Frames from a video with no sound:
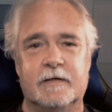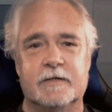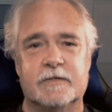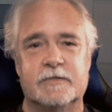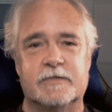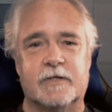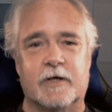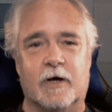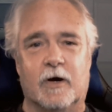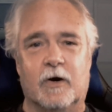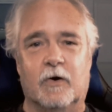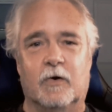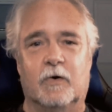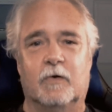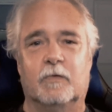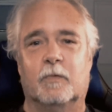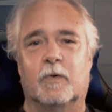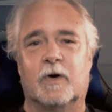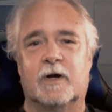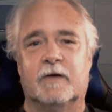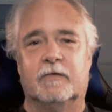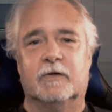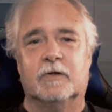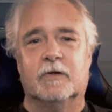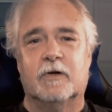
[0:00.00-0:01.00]
So
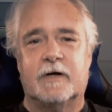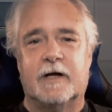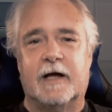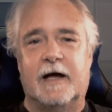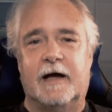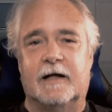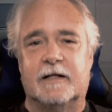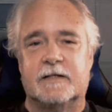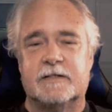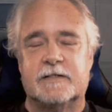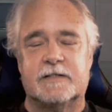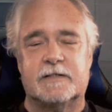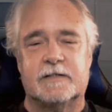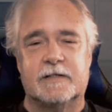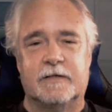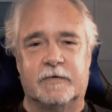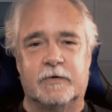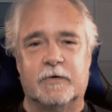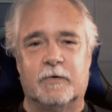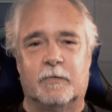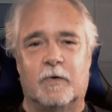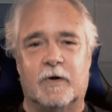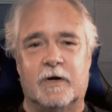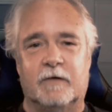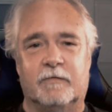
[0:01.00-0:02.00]
one of the lookouts, if
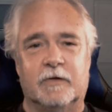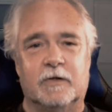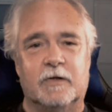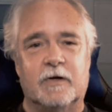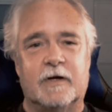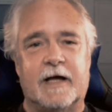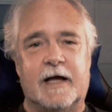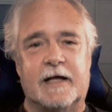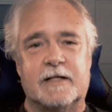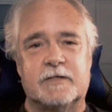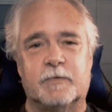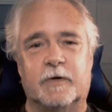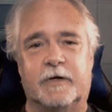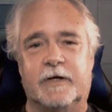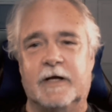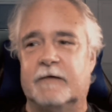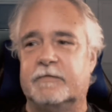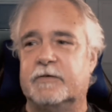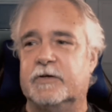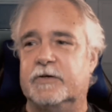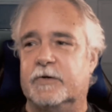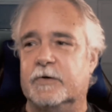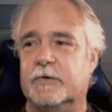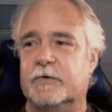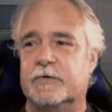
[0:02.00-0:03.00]
you're one of the lookouts, what you
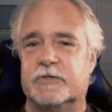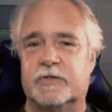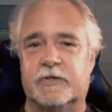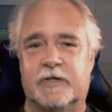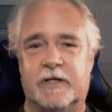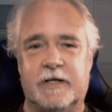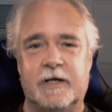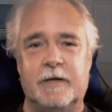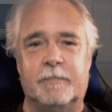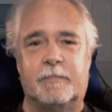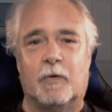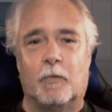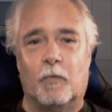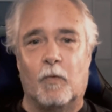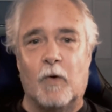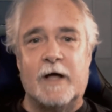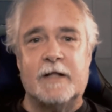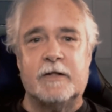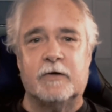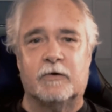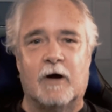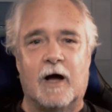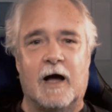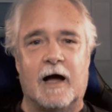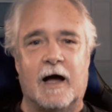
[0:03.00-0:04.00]
have to do is you keep a
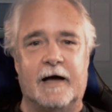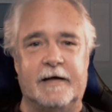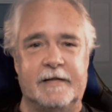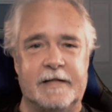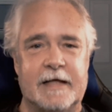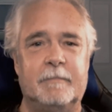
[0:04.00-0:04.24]
weather eye.